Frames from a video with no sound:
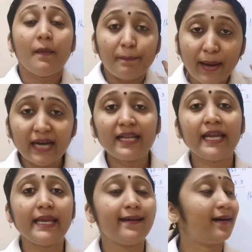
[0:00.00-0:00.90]
But
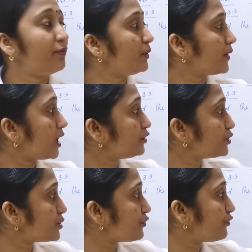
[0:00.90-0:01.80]
here we want
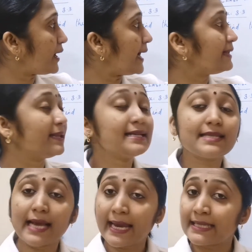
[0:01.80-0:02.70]
to find the
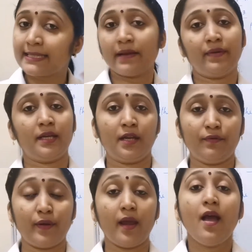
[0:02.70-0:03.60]
sine
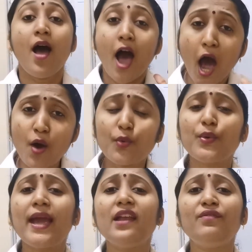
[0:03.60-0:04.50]
75. How
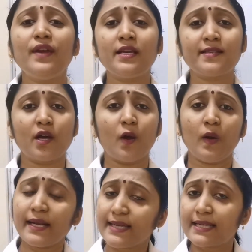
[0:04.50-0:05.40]
can we solve?
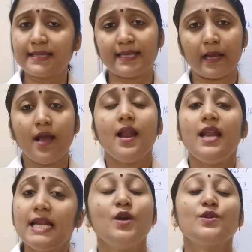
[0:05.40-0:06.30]
Let us see.
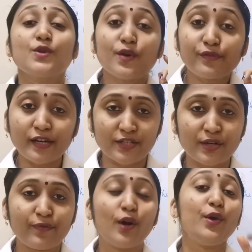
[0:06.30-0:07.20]
Listen. So first
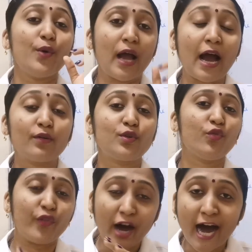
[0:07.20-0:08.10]
of all you have to
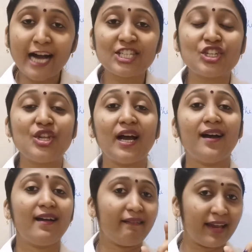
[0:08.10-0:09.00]
watch
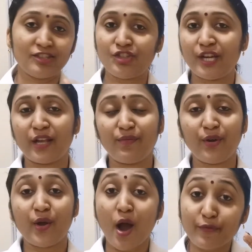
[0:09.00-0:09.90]
the entire
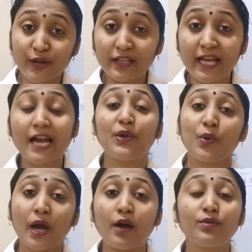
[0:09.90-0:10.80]
video. After that
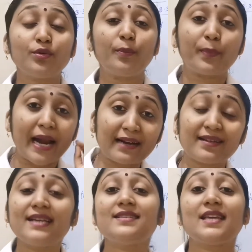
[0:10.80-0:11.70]
you have to
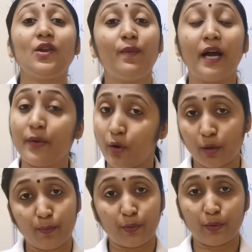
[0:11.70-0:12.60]
practice in your
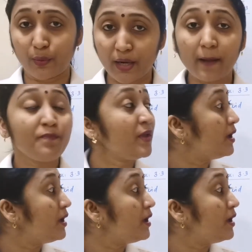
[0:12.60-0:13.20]
notebook. Okay.